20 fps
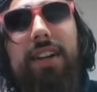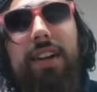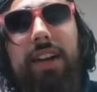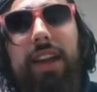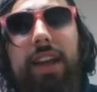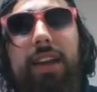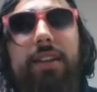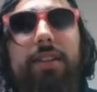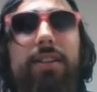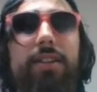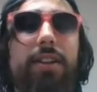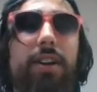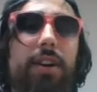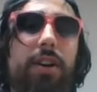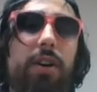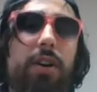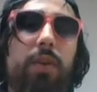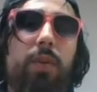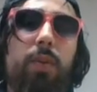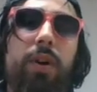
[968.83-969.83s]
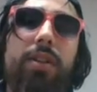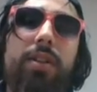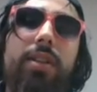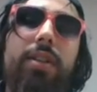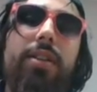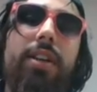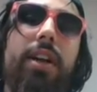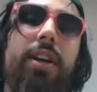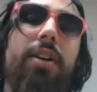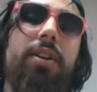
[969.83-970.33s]
Okay, so once
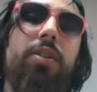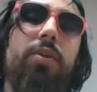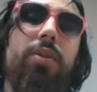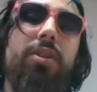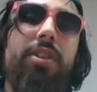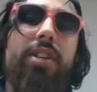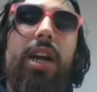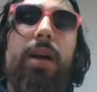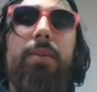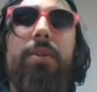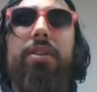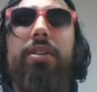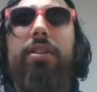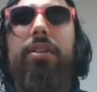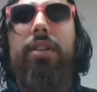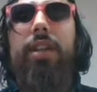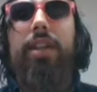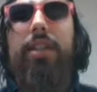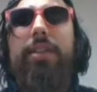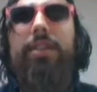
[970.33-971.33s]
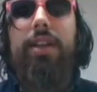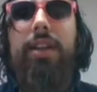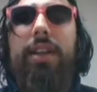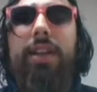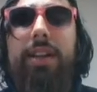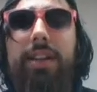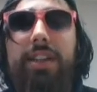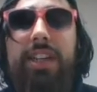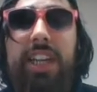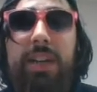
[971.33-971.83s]
these areas were established, they sent
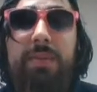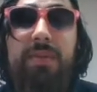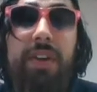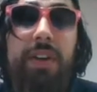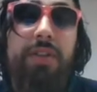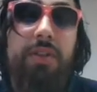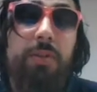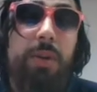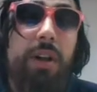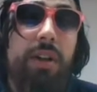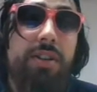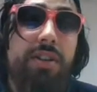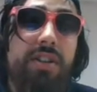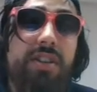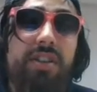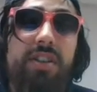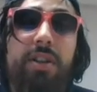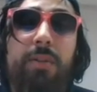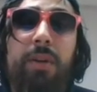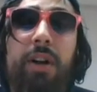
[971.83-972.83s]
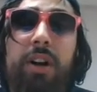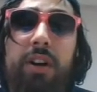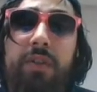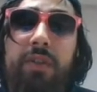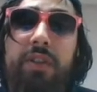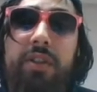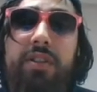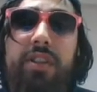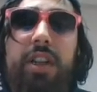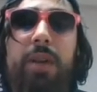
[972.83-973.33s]
in a team of anthropologists,
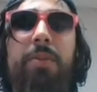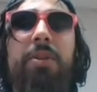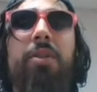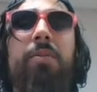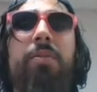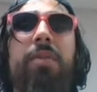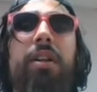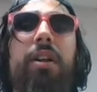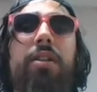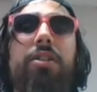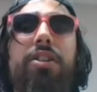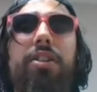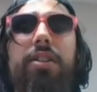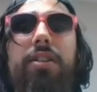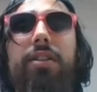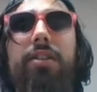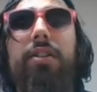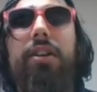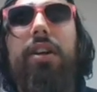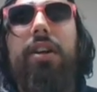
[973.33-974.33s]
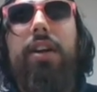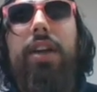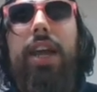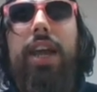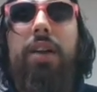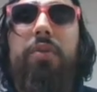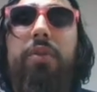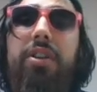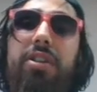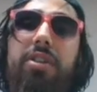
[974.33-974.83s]
demographers, epidemiologists,
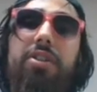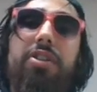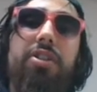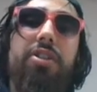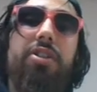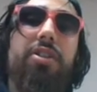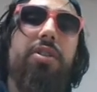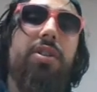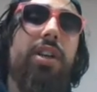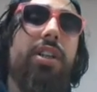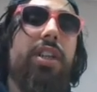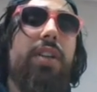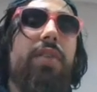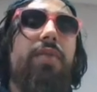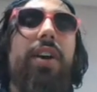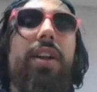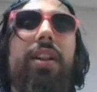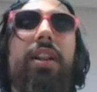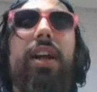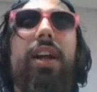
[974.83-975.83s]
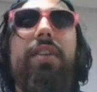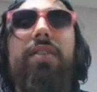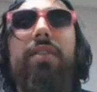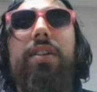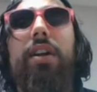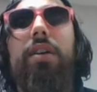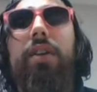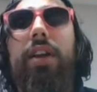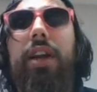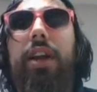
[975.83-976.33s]
and researchers to identify the
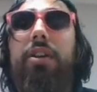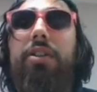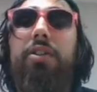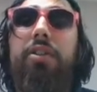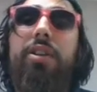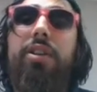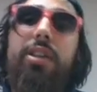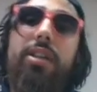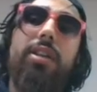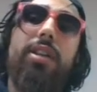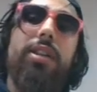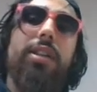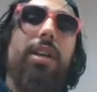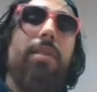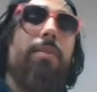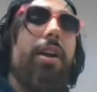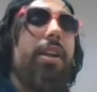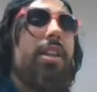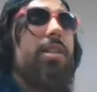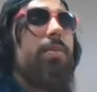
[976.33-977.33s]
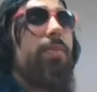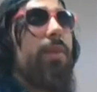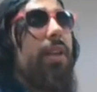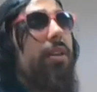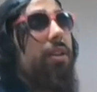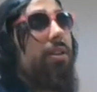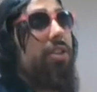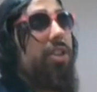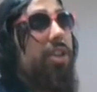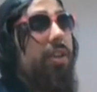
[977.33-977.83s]
lifestyle characteristics that might explain
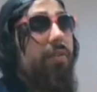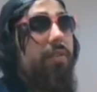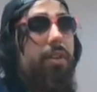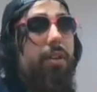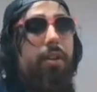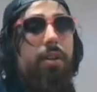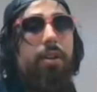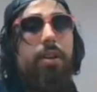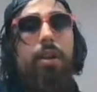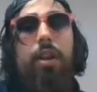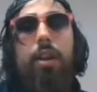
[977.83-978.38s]
longevity.